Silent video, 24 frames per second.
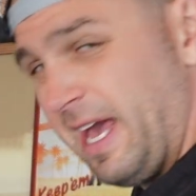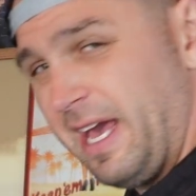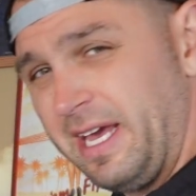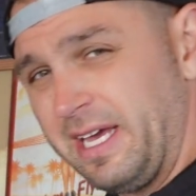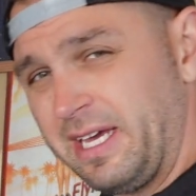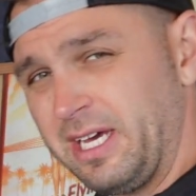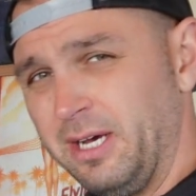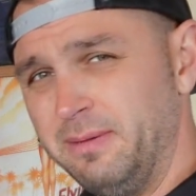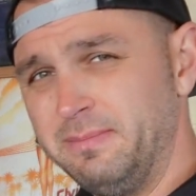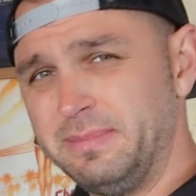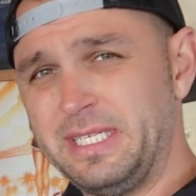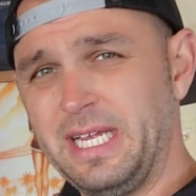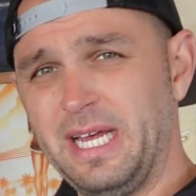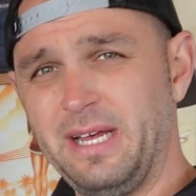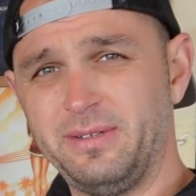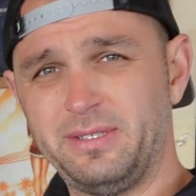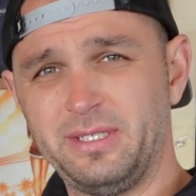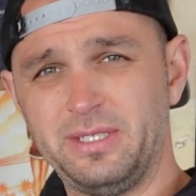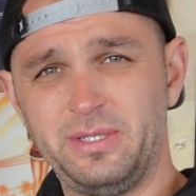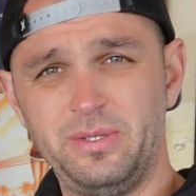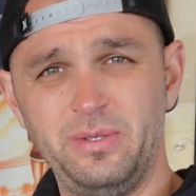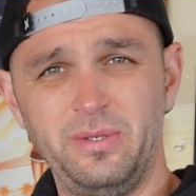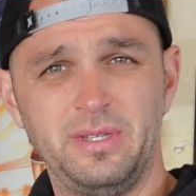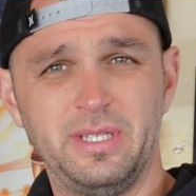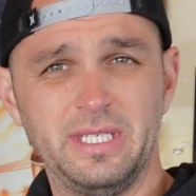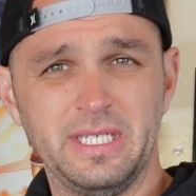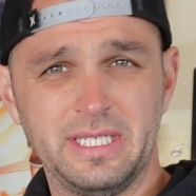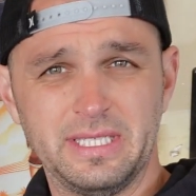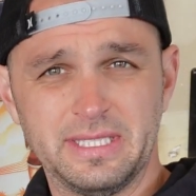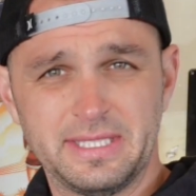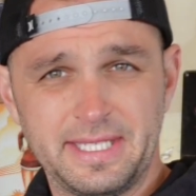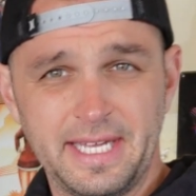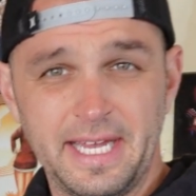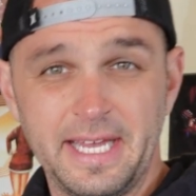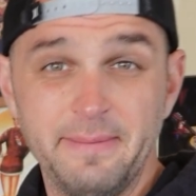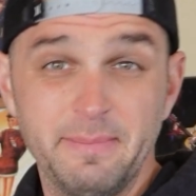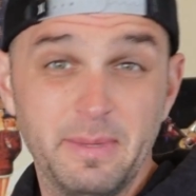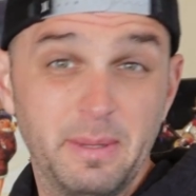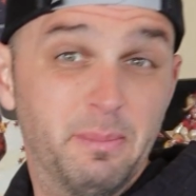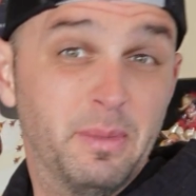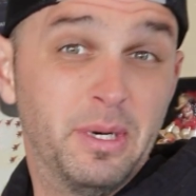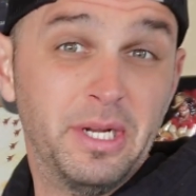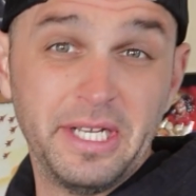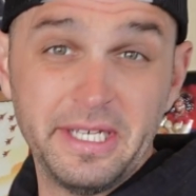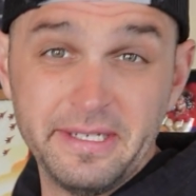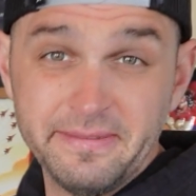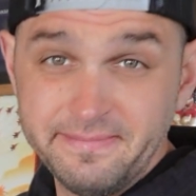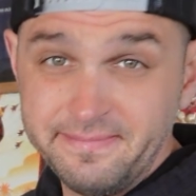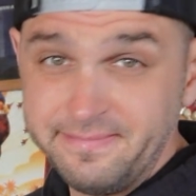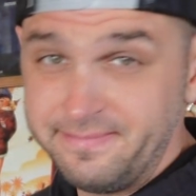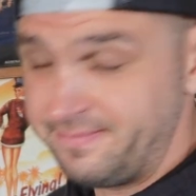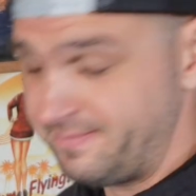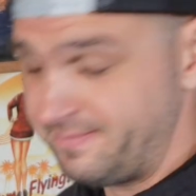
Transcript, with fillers: It comes down to two things, time and money.